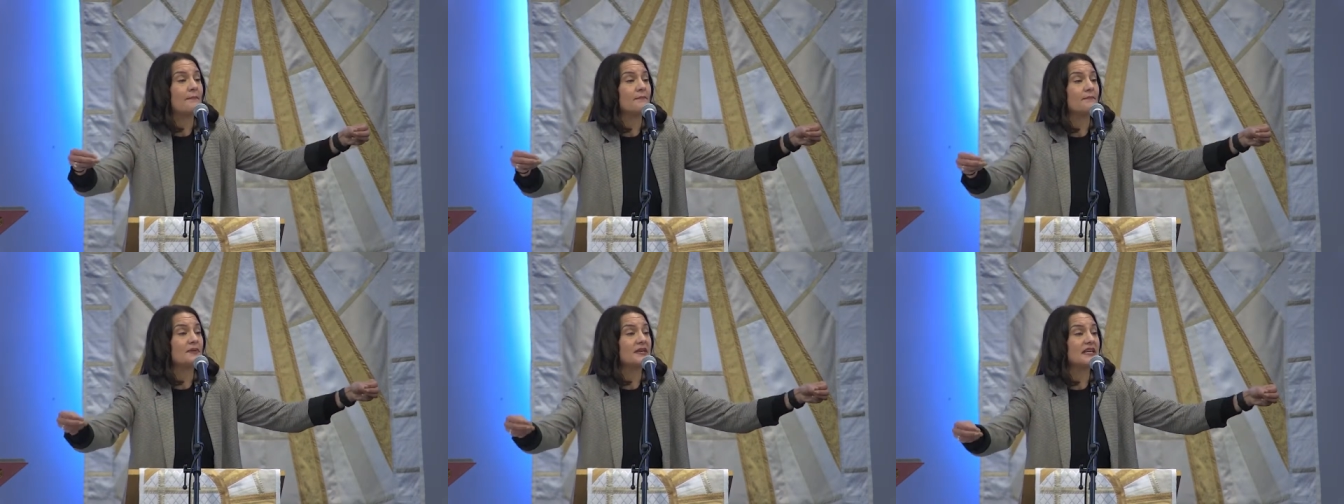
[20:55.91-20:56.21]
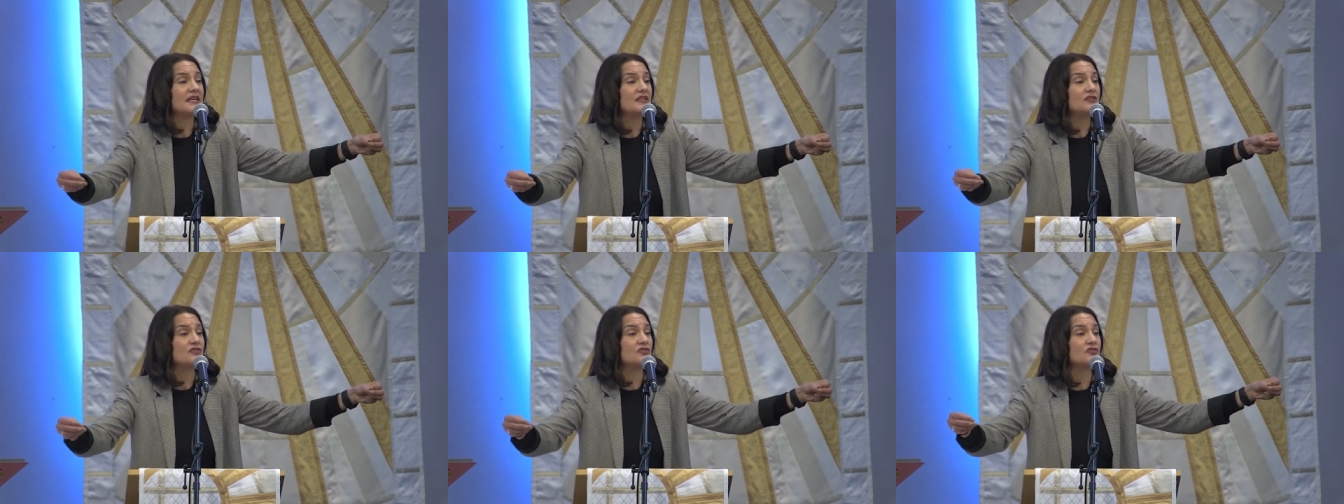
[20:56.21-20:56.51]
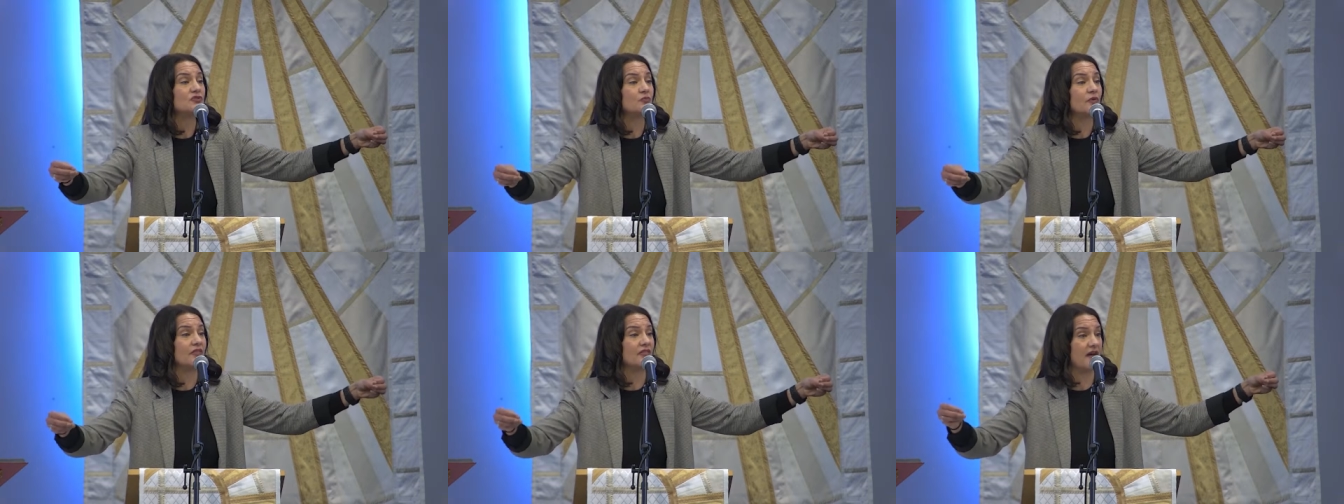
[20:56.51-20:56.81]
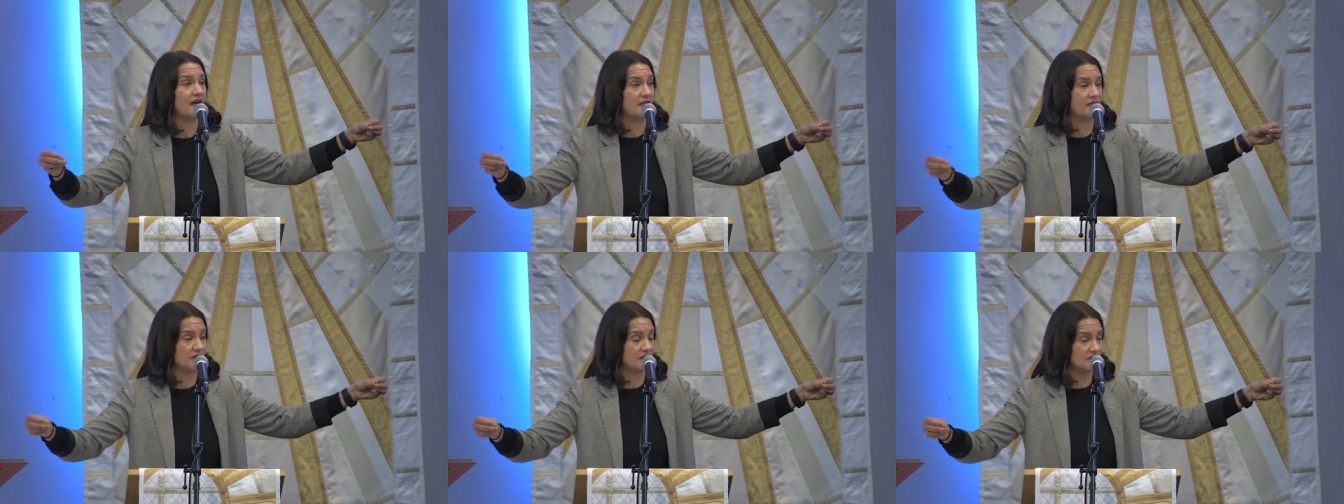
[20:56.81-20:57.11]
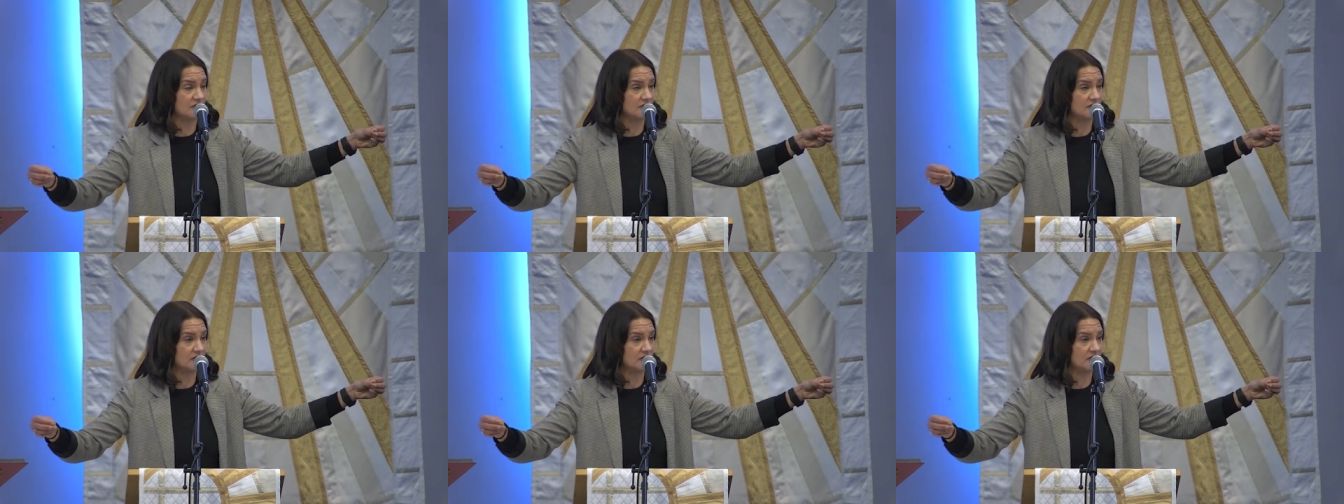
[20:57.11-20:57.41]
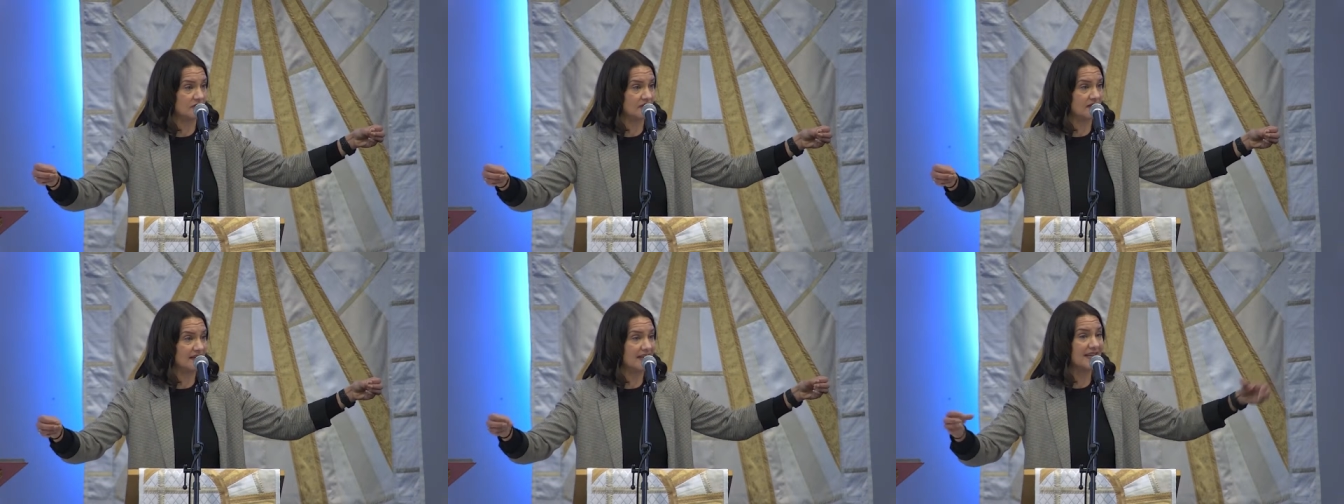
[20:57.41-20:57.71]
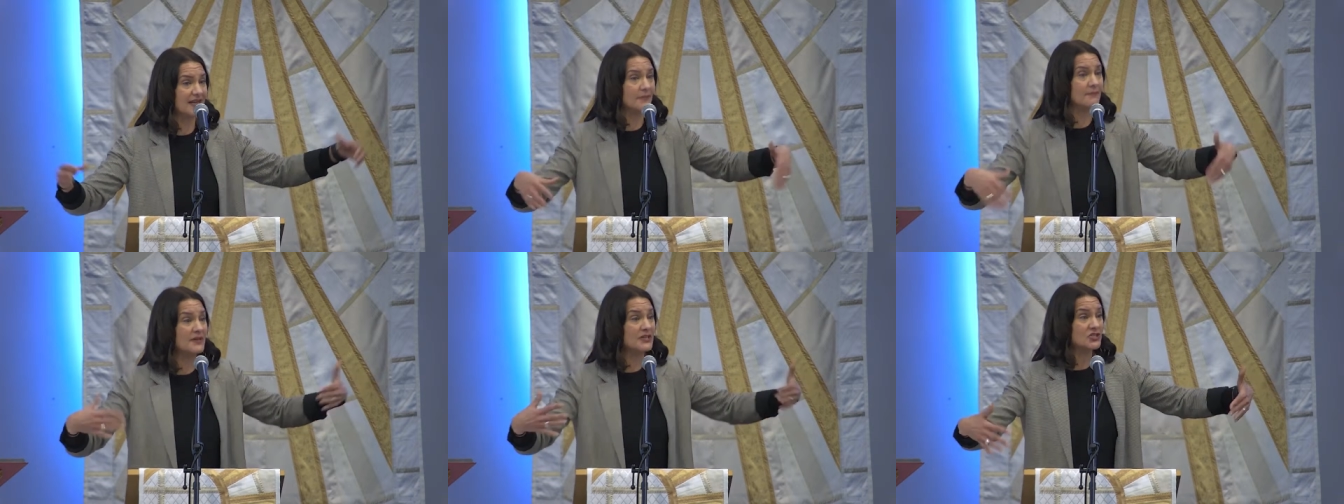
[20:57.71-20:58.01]
peace with others. He
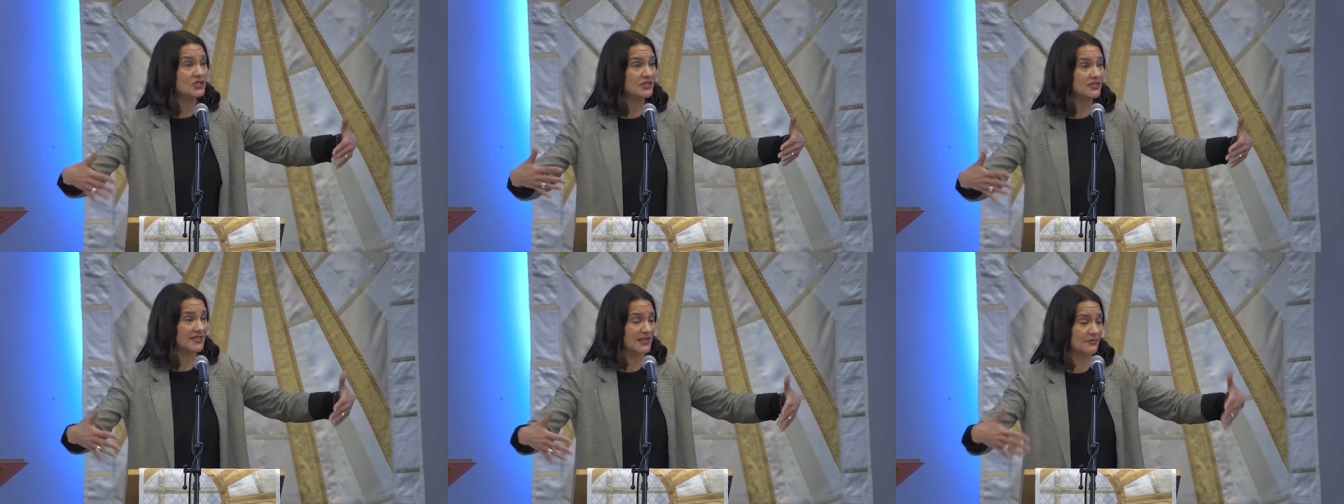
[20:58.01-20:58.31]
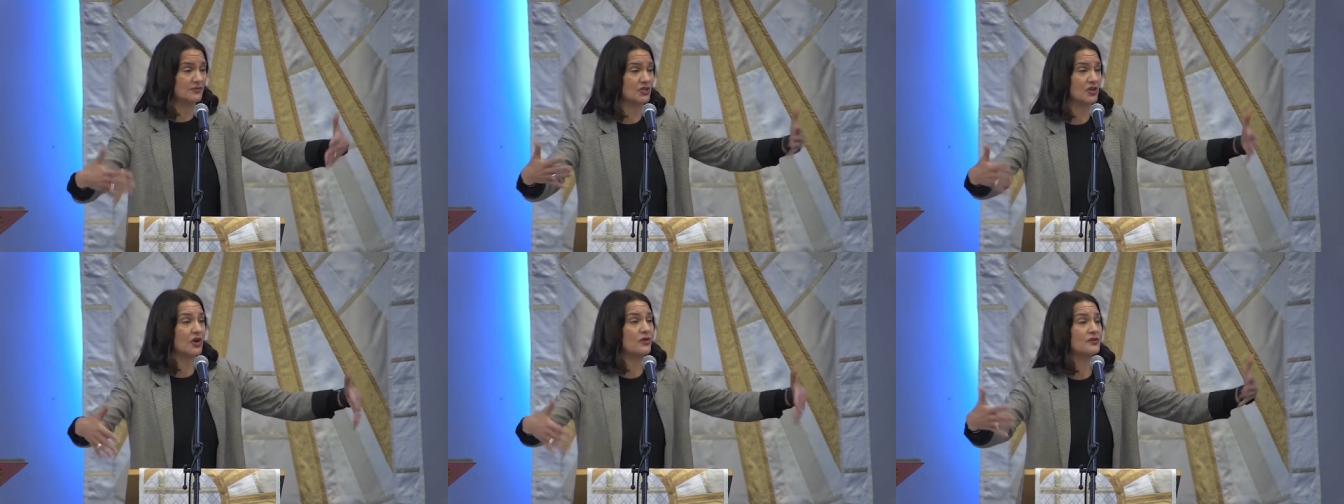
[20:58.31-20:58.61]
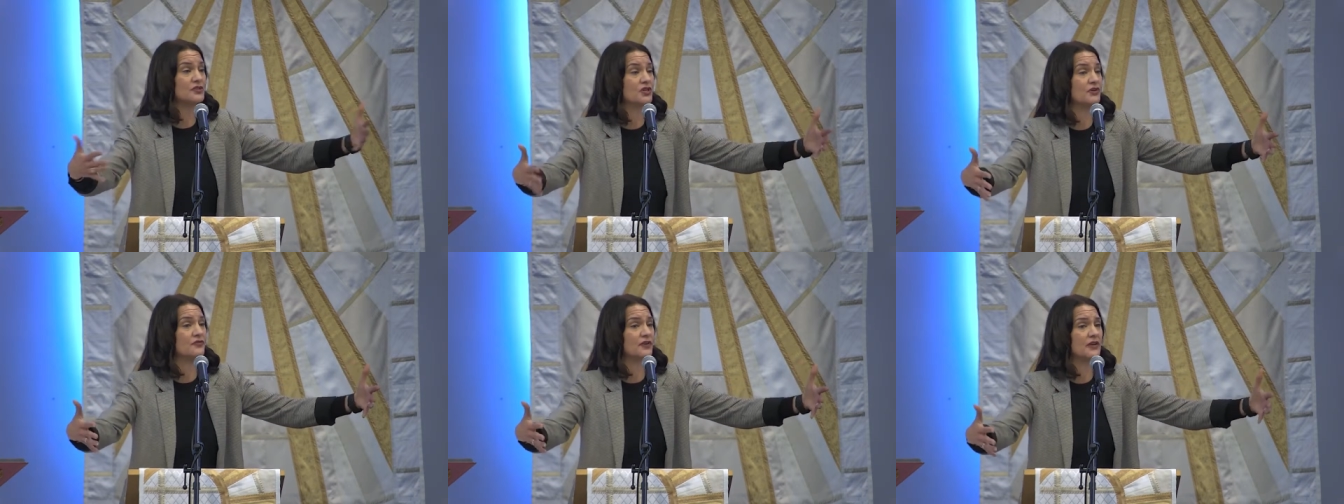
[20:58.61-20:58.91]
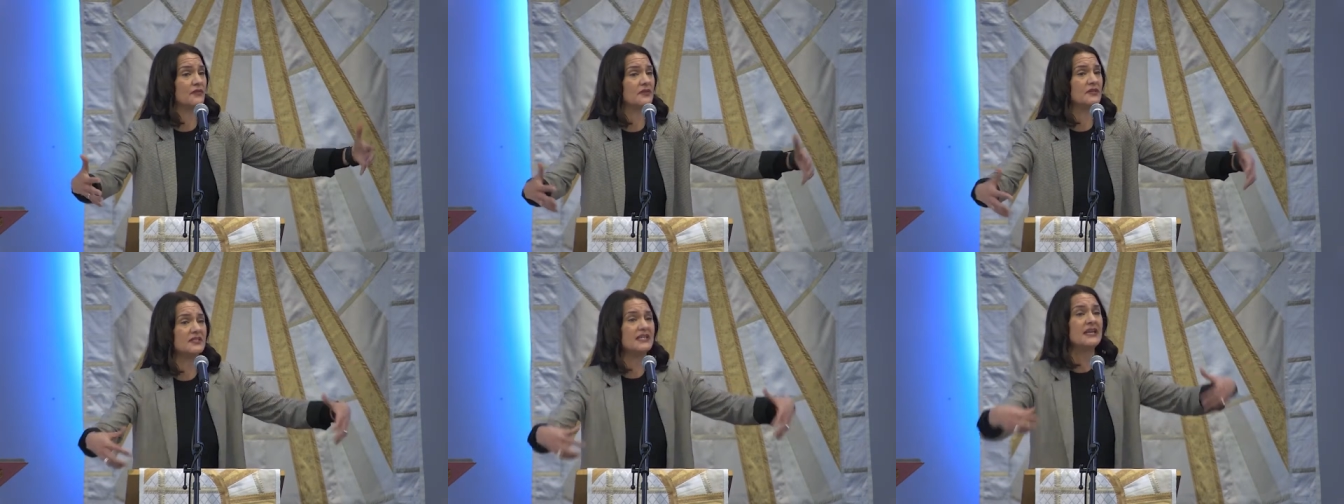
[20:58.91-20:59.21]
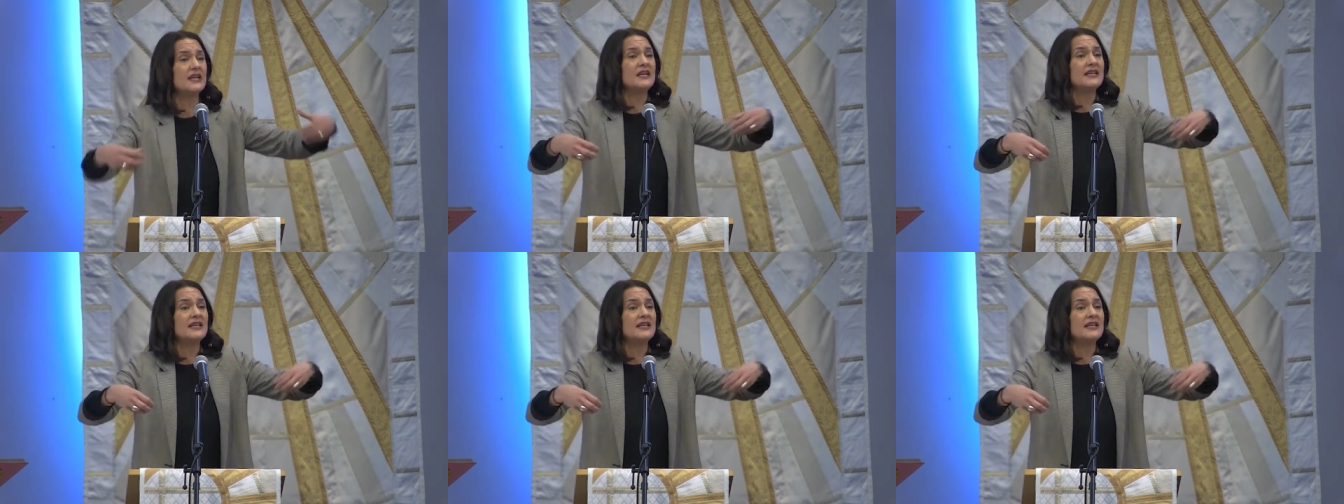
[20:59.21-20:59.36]
commissions them to go and share forgiveness.